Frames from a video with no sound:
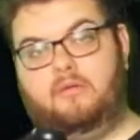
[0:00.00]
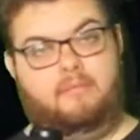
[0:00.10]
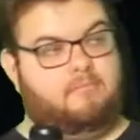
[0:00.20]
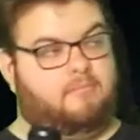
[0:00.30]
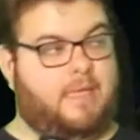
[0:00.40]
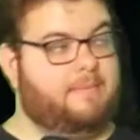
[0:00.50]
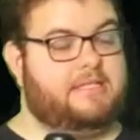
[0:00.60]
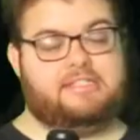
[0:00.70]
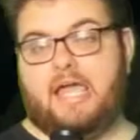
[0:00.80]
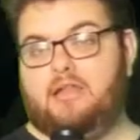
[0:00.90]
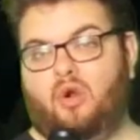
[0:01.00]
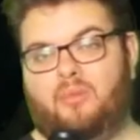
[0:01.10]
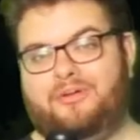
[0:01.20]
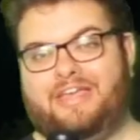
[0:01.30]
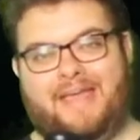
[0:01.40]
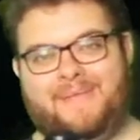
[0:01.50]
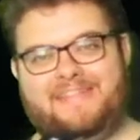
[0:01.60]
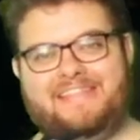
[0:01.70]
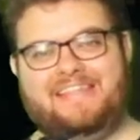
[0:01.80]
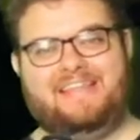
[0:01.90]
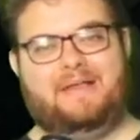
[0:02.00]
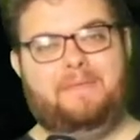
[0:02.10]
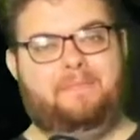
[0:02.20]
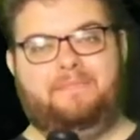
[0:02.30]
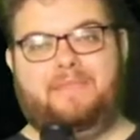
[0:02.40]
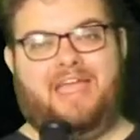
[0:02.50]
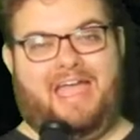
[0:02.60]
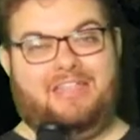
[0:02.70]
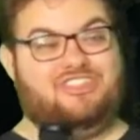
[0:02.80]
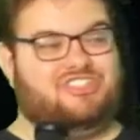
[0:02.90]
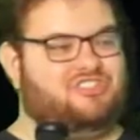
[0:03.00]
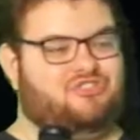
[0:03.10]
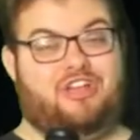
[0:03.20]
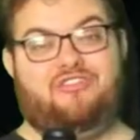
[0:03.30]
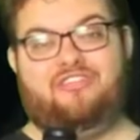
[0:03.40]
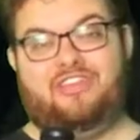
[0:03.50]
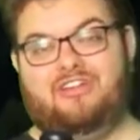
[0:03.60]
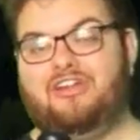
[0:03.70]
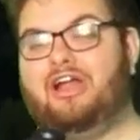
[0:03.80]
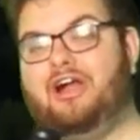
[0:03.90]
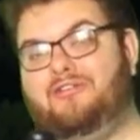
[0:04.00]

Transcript: maybe 10 normal games, and just try to figure her out.